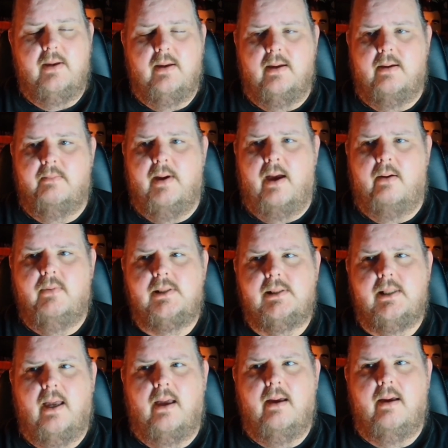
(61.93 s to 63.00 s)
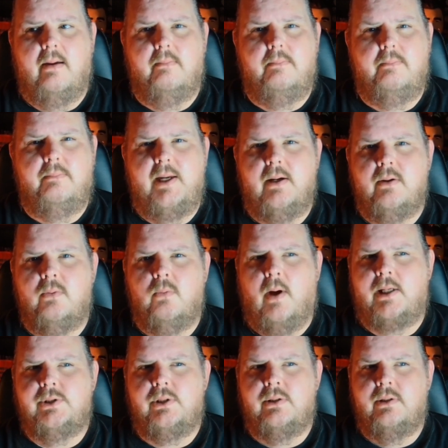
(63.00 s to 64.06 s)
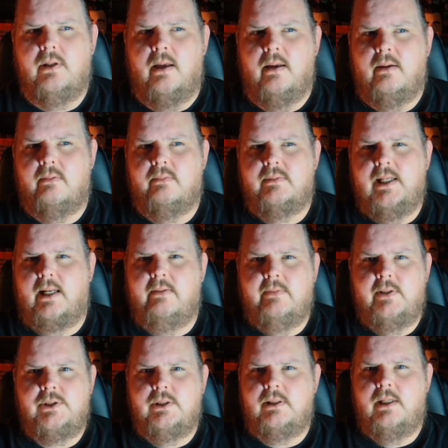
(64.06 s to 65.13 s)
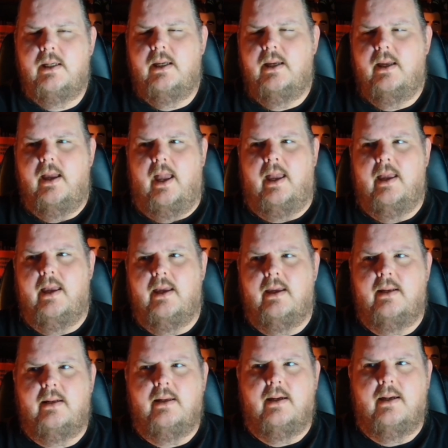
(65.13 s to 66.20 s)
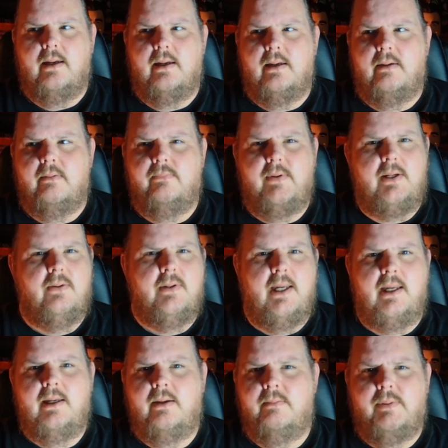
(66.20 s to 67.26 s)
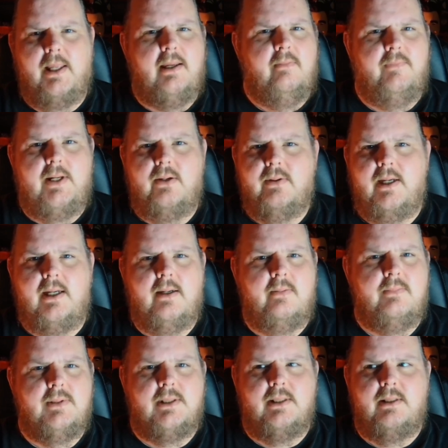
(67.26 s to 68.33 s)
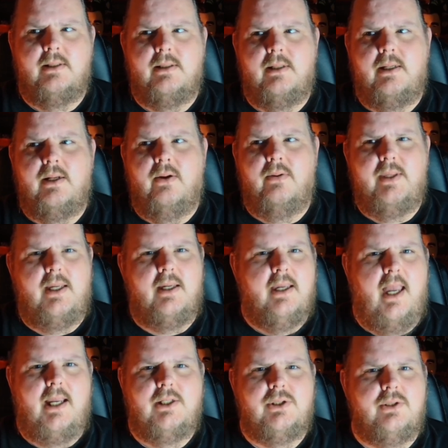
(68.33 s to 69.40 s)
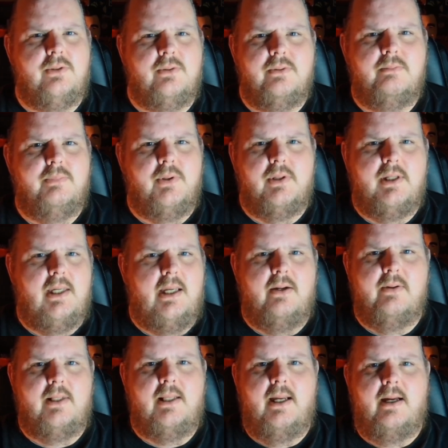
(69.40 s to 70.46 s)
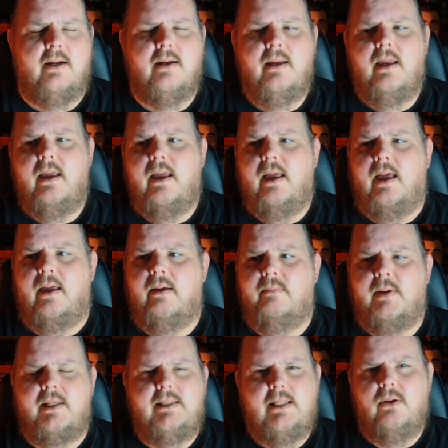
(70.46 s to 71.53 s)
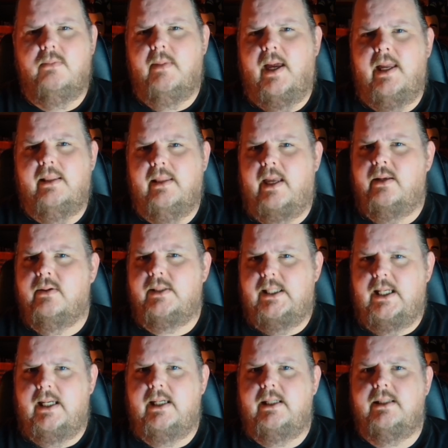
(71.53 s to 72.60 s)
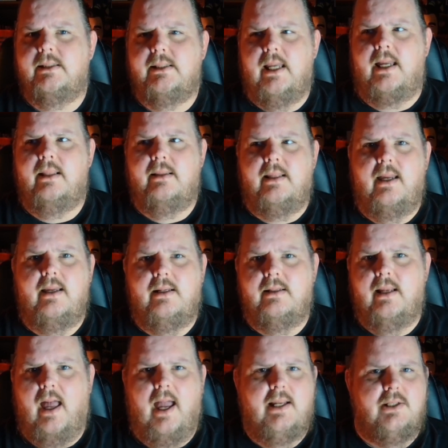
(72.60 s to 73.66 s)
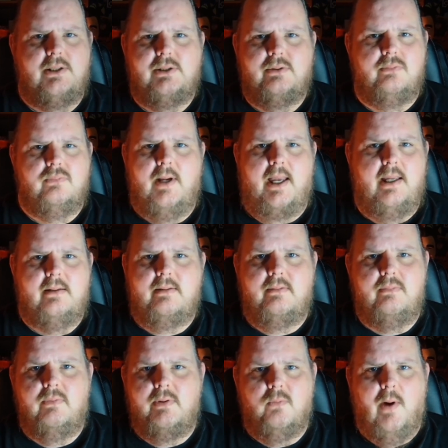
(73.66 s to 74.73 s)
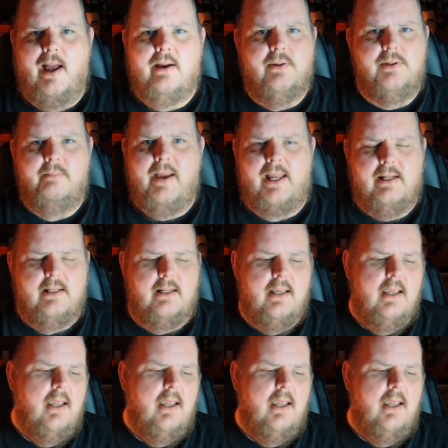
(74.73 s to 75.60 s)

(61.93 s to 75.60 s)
Um, I was a bigger watcher of television and uh, video game, playing video games, and you know the occasional book here and there um, until my later teens, and then I just read with wild abandon.